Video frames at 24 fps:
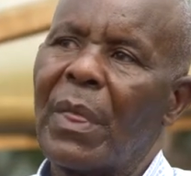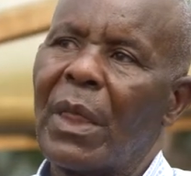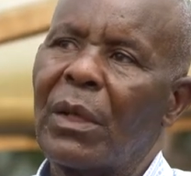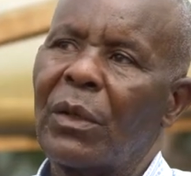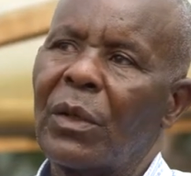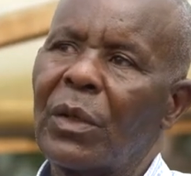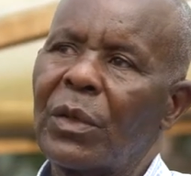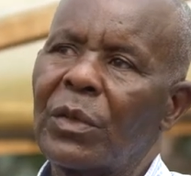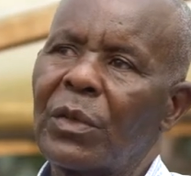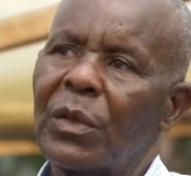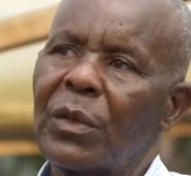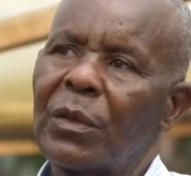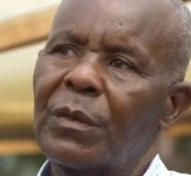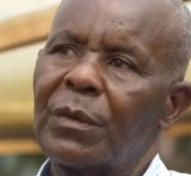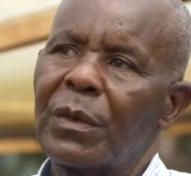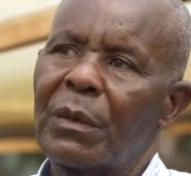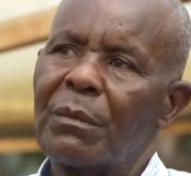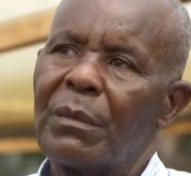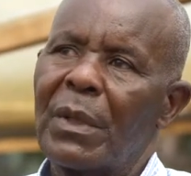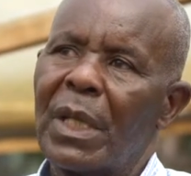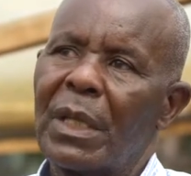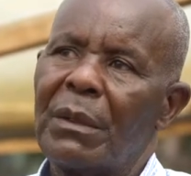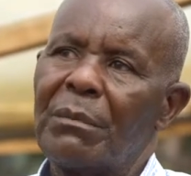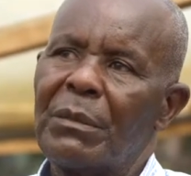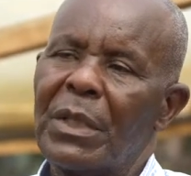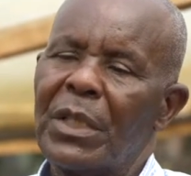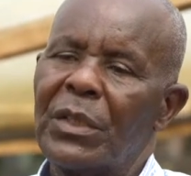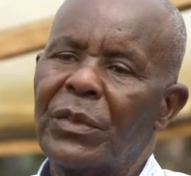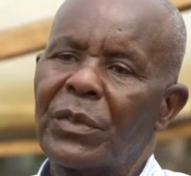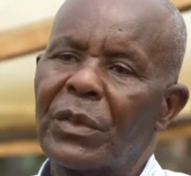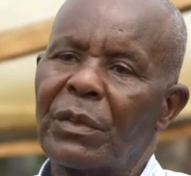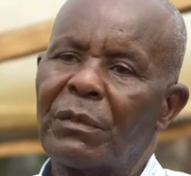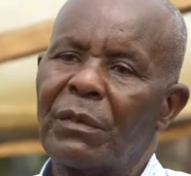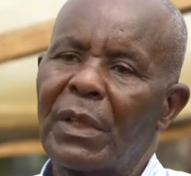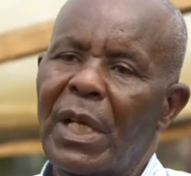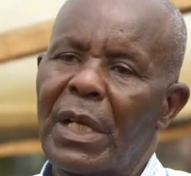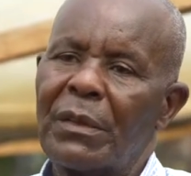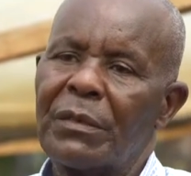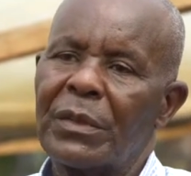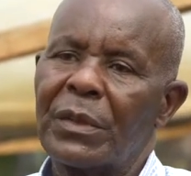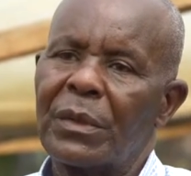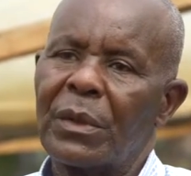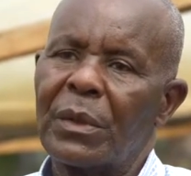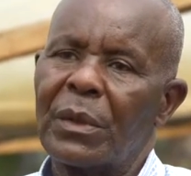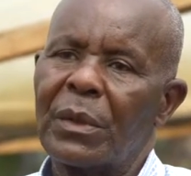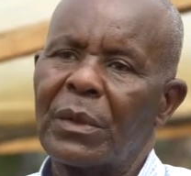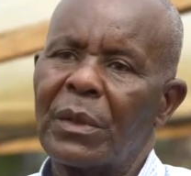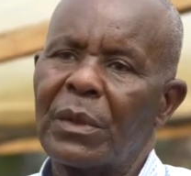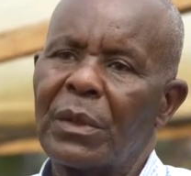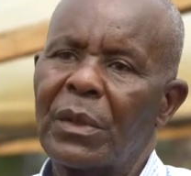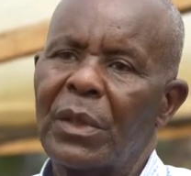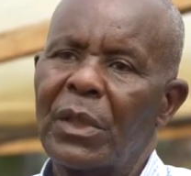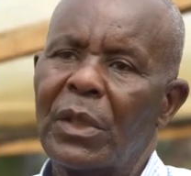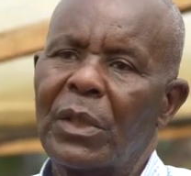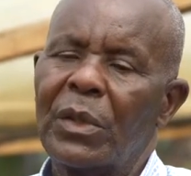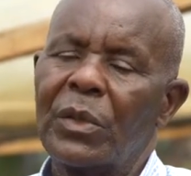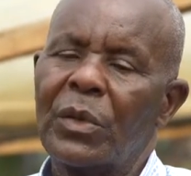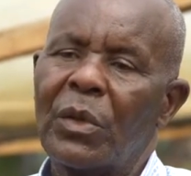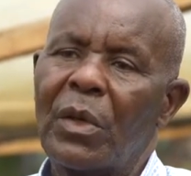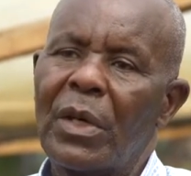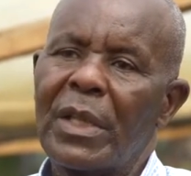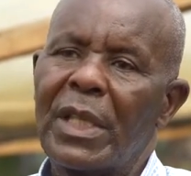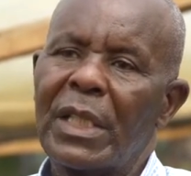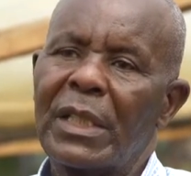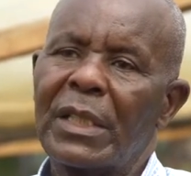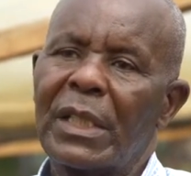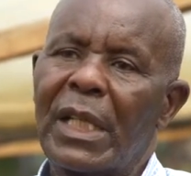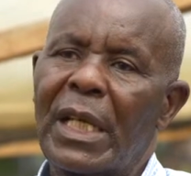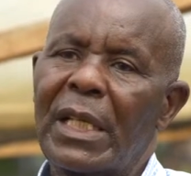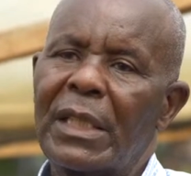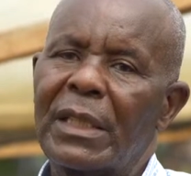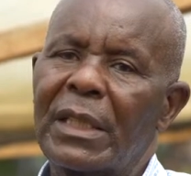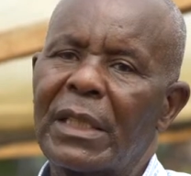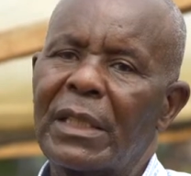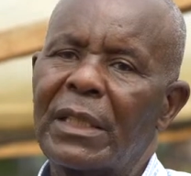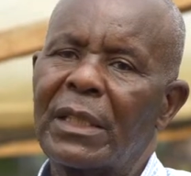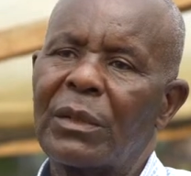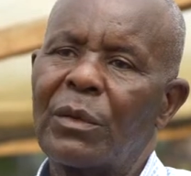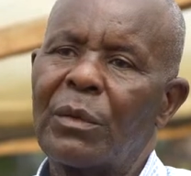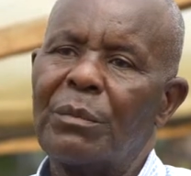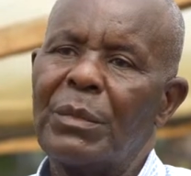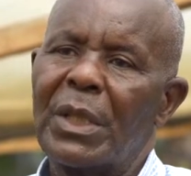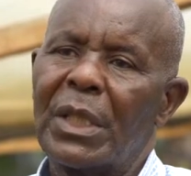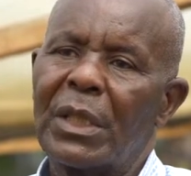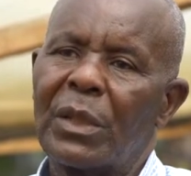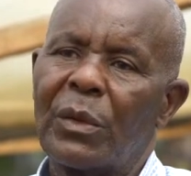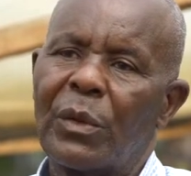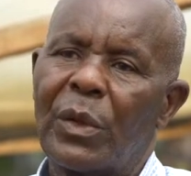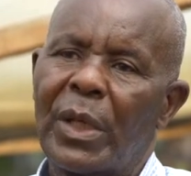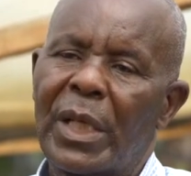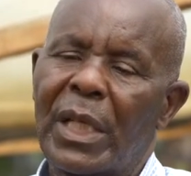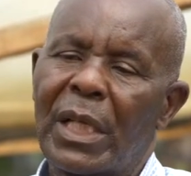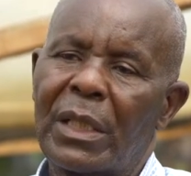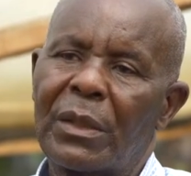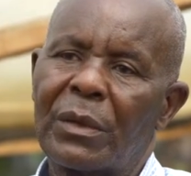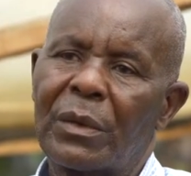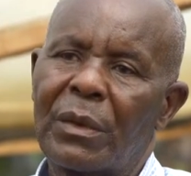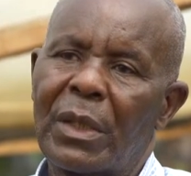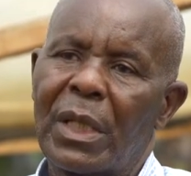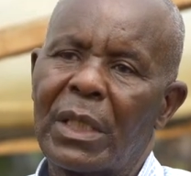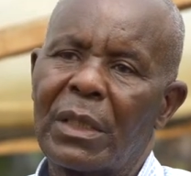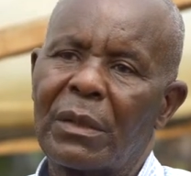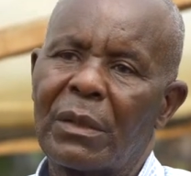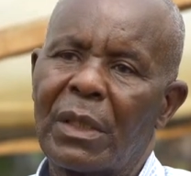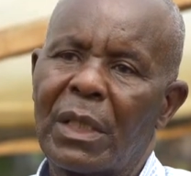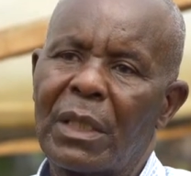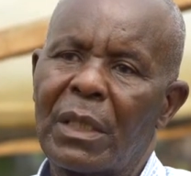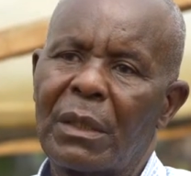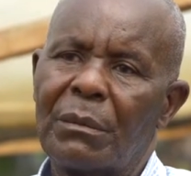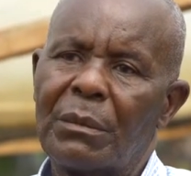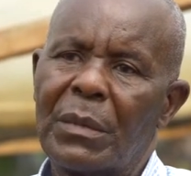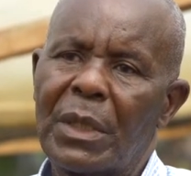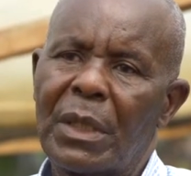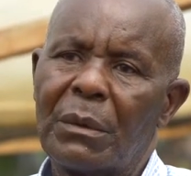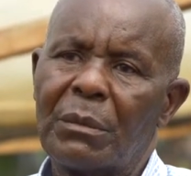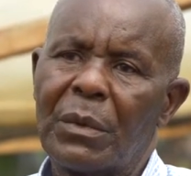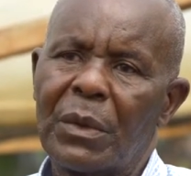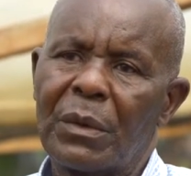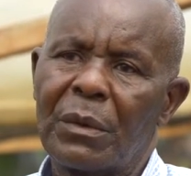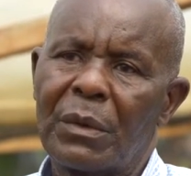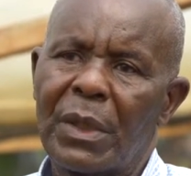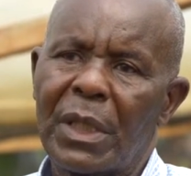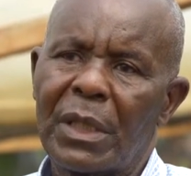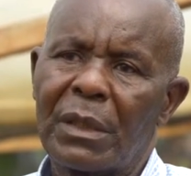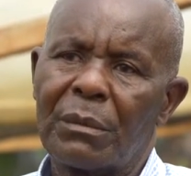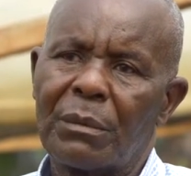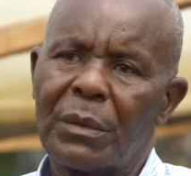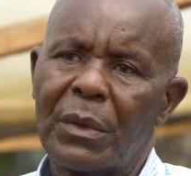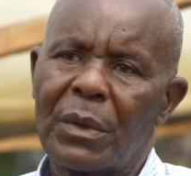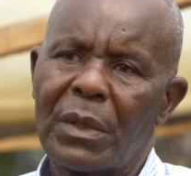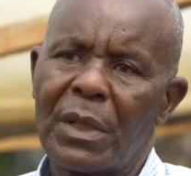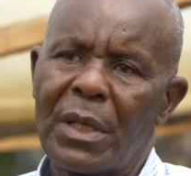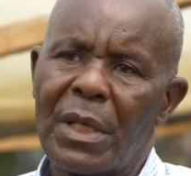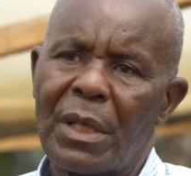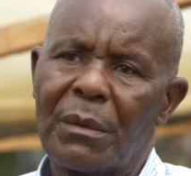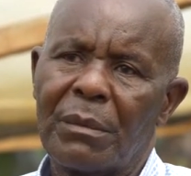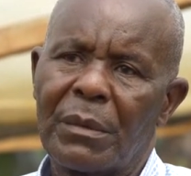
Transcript: also from the Ministry of Livestock. So all these licenses will be required so that you can be able to export.